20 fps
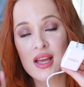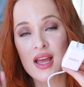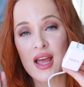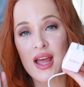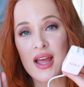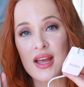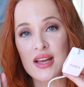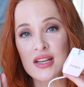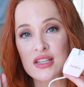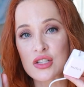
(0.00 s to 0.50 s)

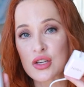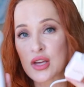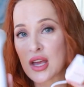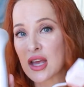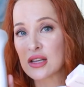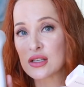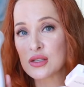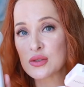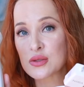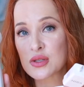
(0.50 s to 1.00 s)
and you
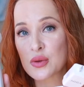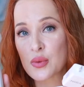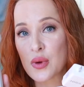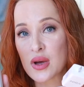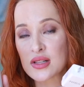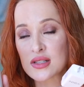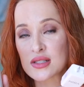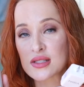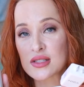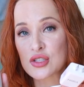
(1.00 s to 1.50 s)
can't use it
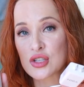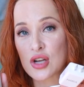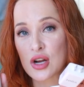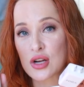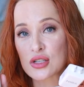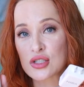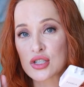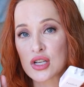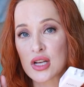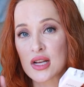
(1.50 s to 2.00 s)
while it's
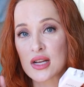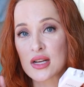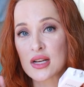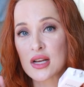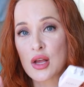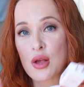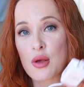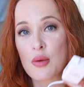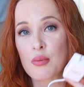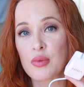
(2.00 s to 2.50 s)
charging,
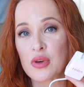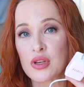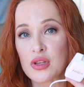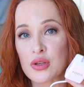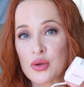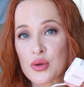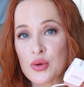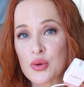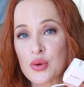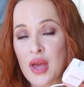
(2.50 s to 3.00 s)
but
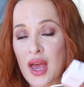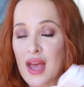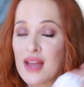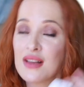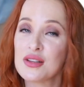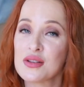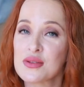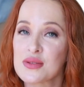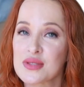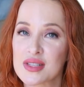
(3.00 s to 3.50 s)
you
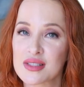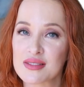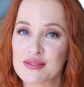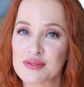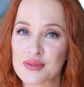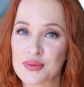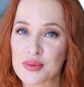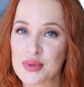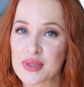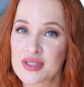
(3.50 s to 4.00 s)
can use it
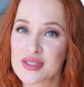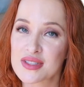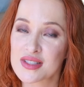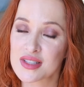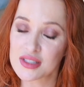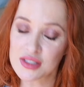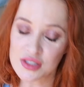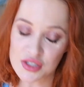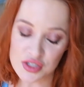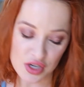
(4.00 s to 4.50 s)
when it's
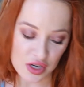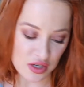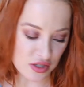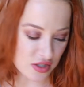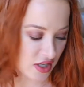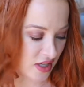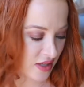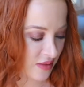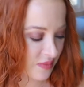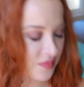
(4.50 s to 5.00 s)
done
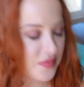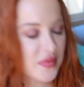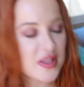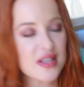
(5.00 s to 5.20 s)
charging.